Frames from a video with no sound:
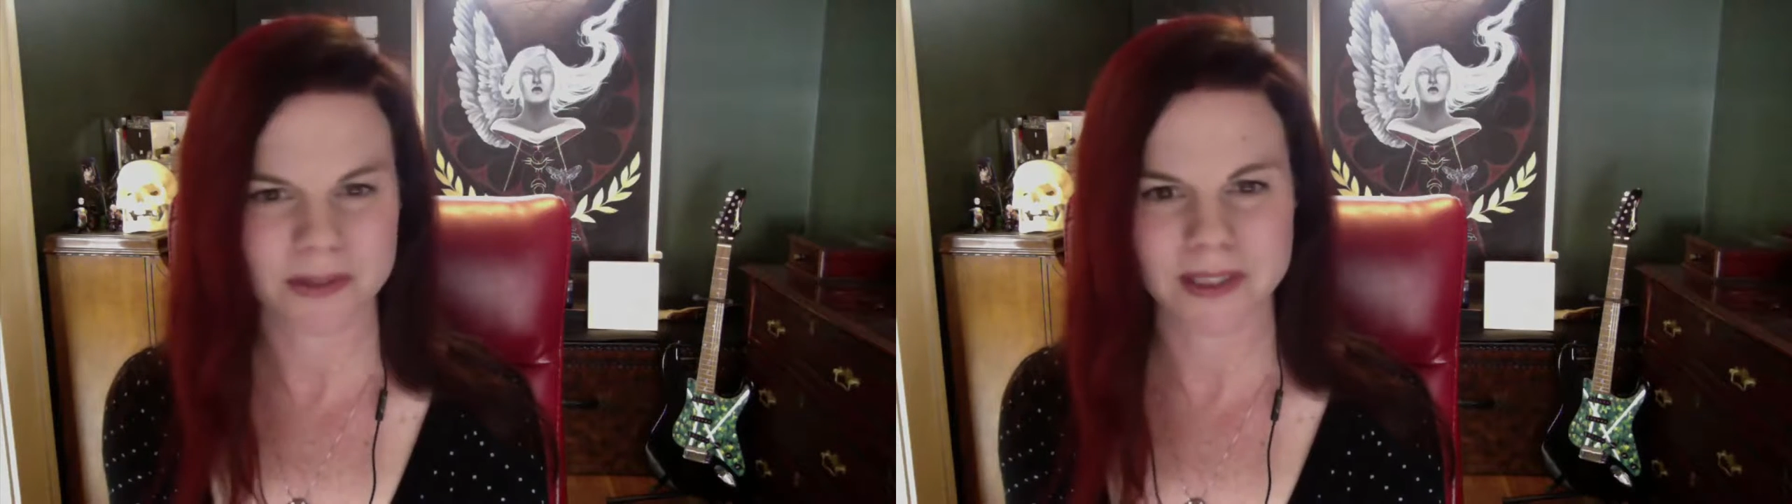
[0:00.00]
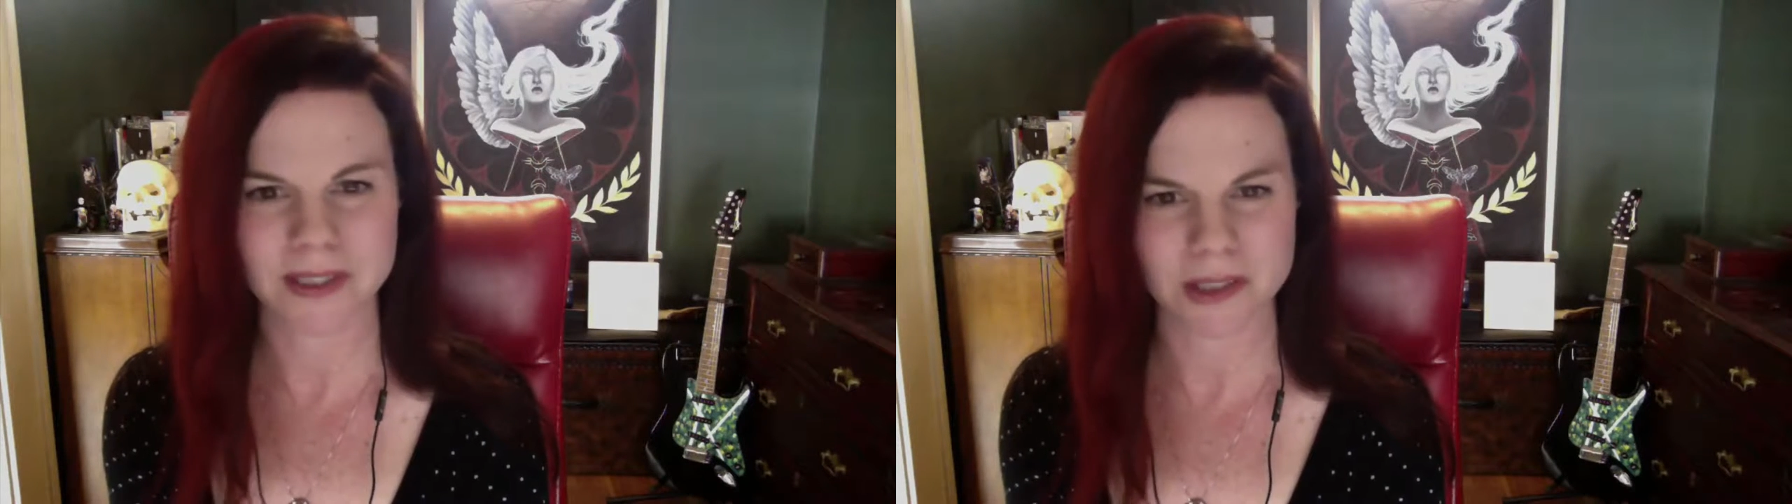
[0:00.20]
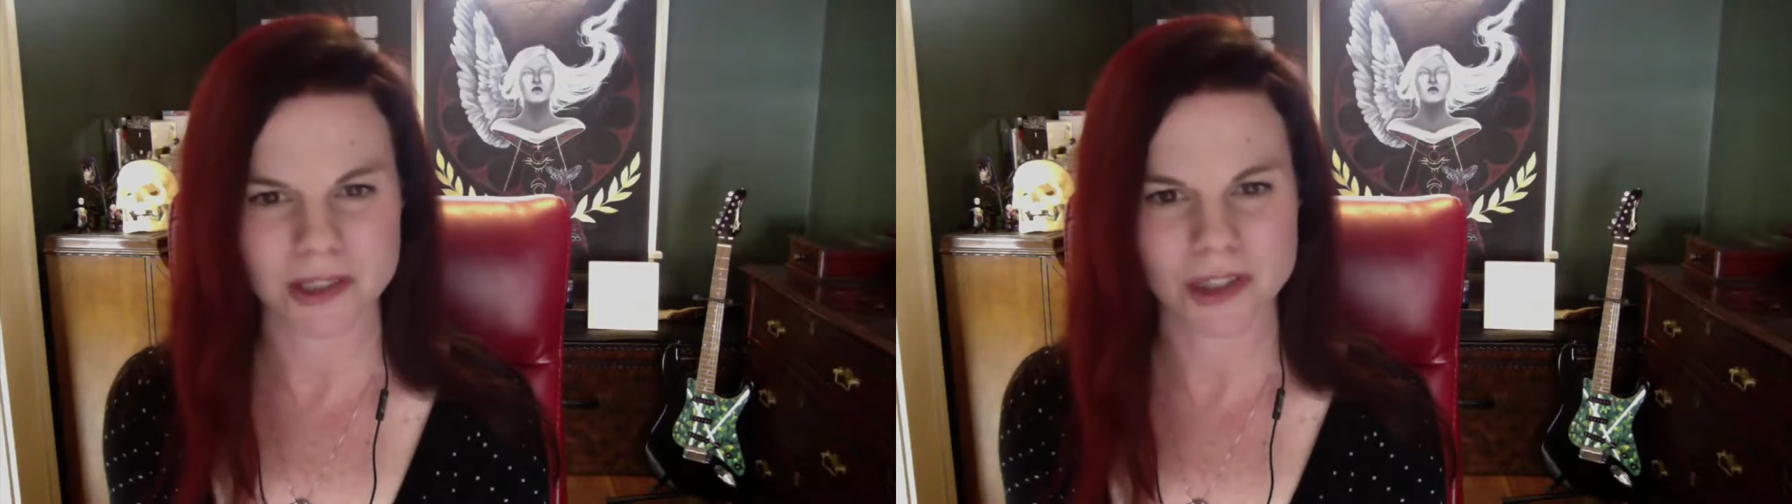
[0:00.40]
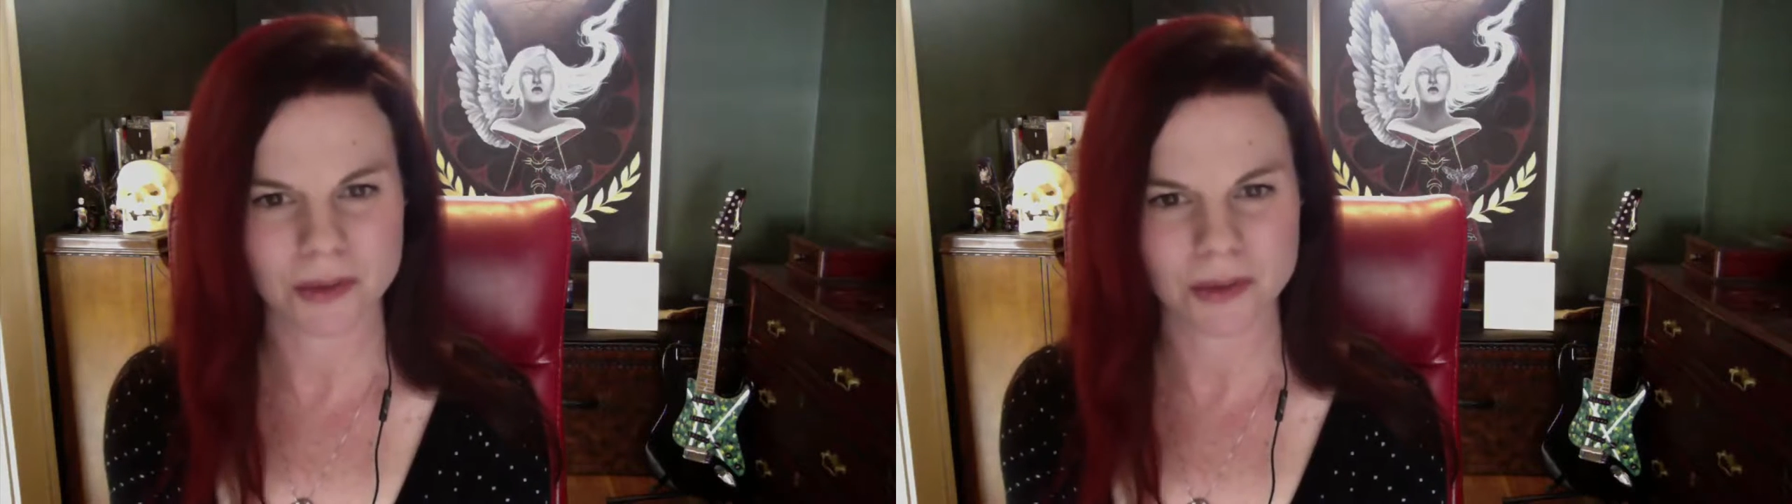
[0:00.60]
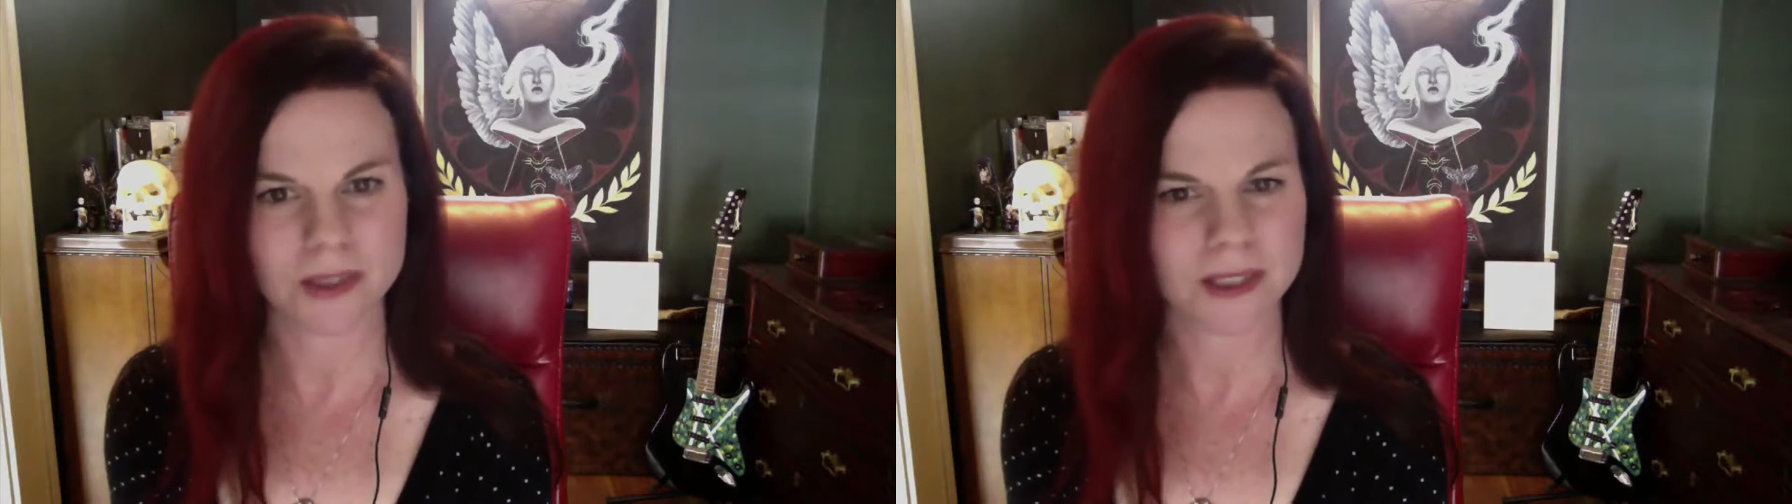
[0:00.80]
I need to
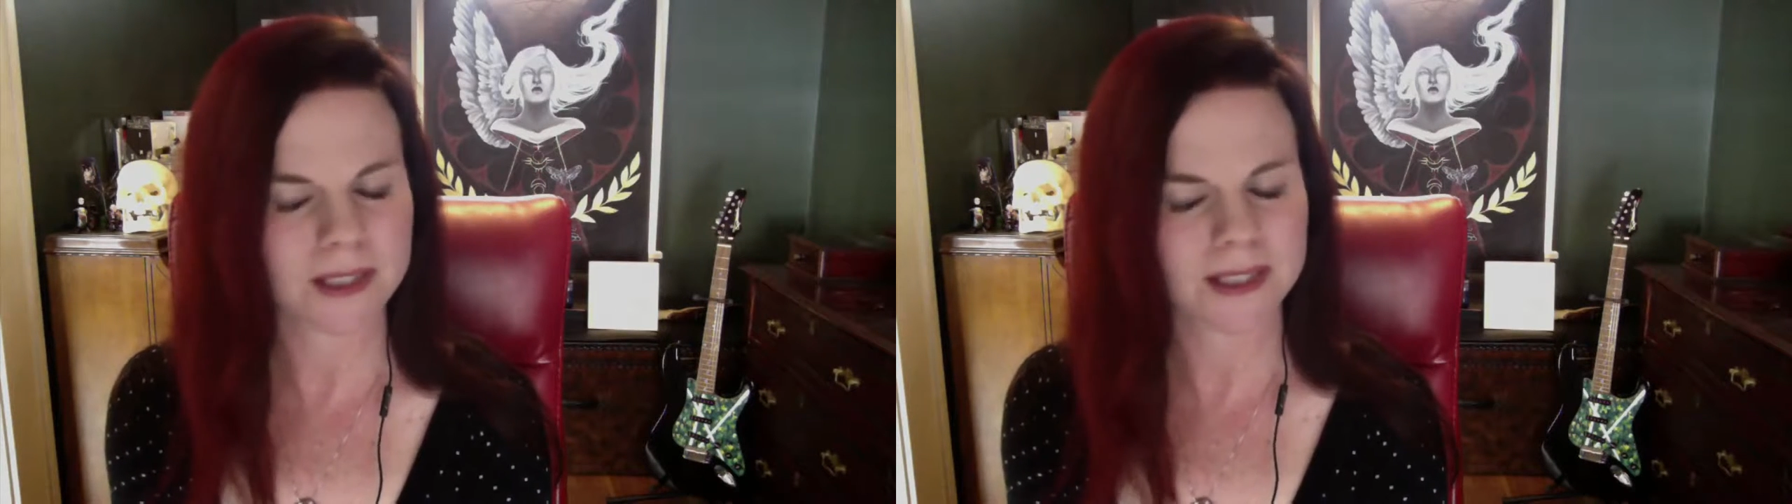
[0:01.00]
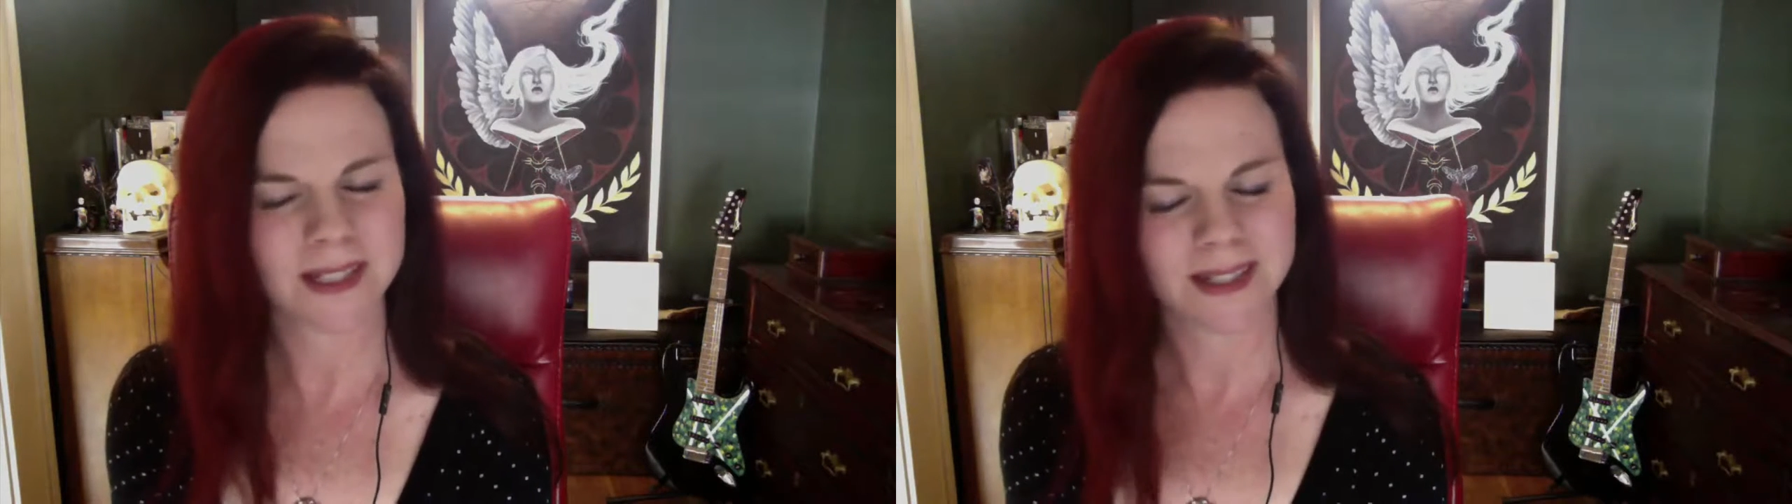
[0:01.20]
shoot this.